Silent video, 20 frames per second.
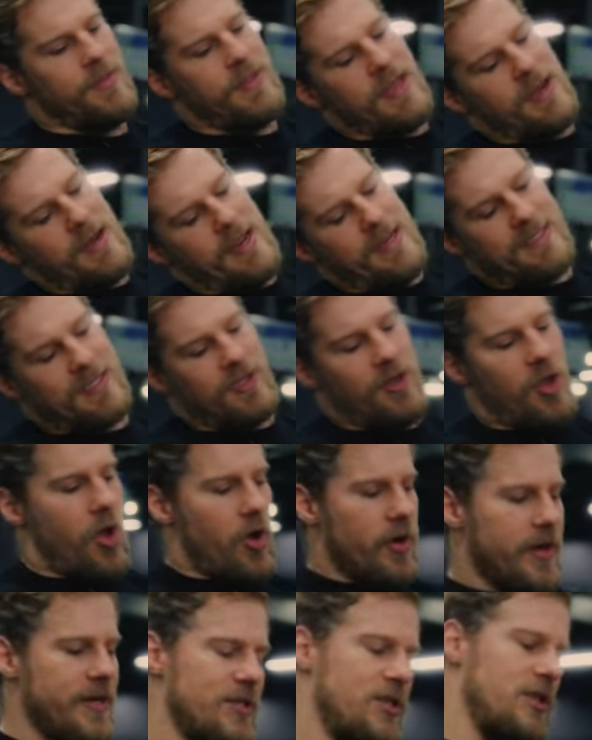then, as
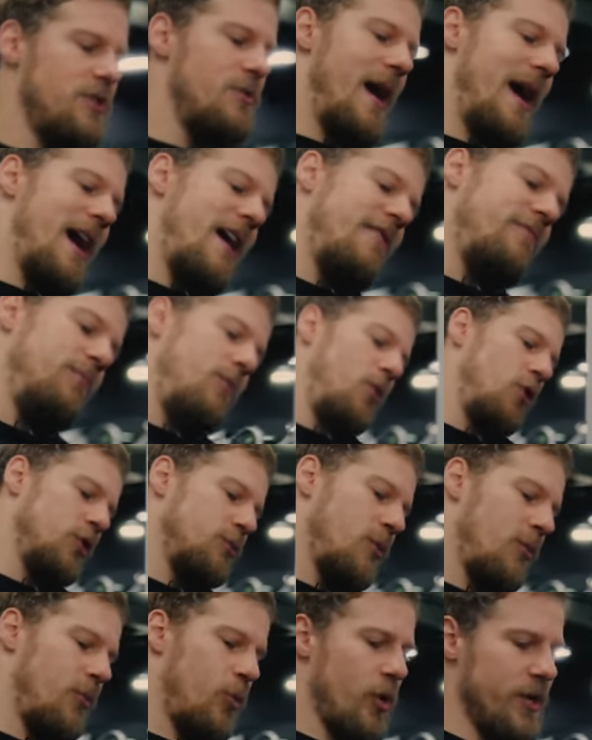long as you have
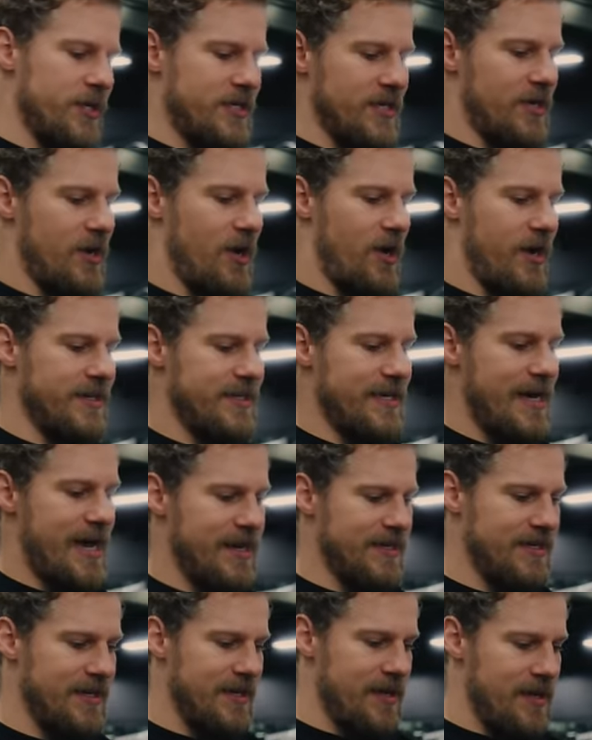multiple points of
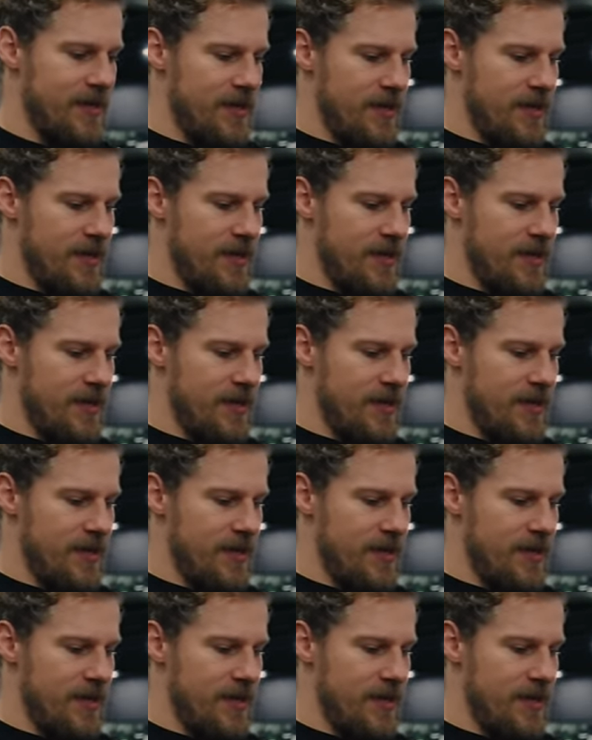contact,